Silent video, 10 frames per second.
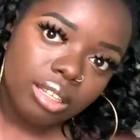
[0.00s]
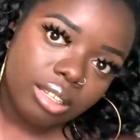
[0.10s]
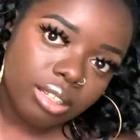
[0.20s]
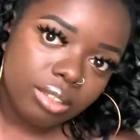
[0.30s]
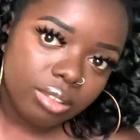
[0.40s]

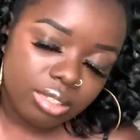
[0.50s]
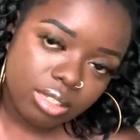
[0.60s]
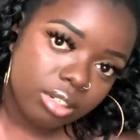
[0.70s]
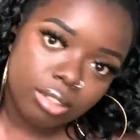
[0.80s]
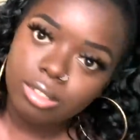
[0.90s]
Oh, these
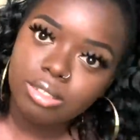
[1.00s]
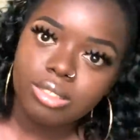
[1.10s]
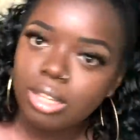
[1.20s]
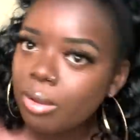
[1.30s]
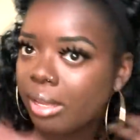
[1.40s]
curls.
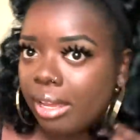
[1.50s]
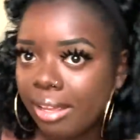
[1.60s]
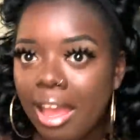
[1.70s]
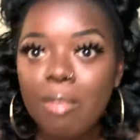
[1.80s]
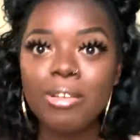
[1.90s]
Okay,
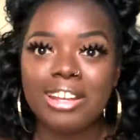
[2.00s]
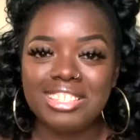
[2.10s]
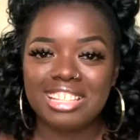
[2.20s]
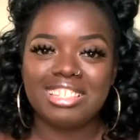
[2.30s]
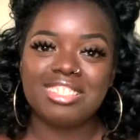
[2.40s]
I'm ready to
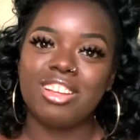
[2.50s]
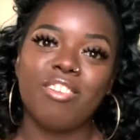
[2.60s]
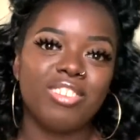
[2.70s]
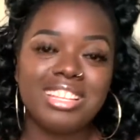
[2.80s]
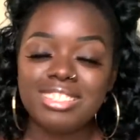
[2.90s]
take this off.
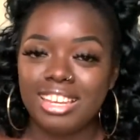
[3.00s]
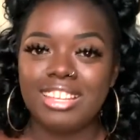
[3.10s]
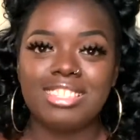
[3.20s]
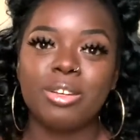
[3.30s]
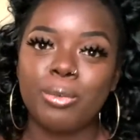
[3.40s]
Let's get
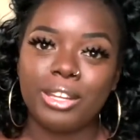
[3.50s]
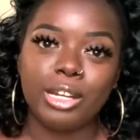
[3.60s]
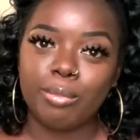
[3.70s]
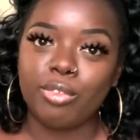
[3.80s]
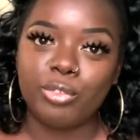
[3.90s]
into wig
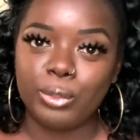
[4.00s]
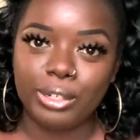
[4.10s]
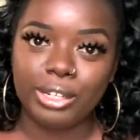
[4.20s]
number four.